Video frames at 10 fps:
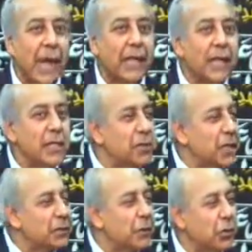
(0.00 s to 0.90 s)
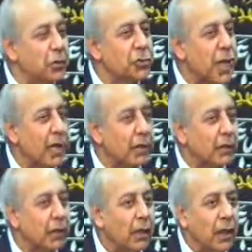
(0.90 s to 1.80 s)
And then he says, But oh Sheikh,
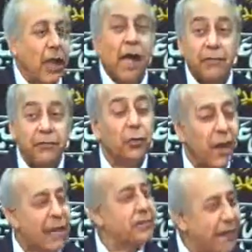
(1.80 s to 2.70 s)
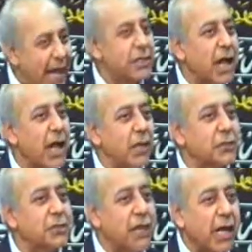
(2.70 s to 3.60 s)
have you read that ayah
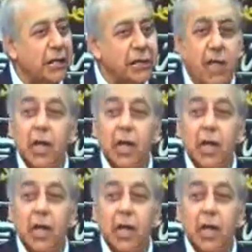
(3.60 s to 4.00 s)
which says,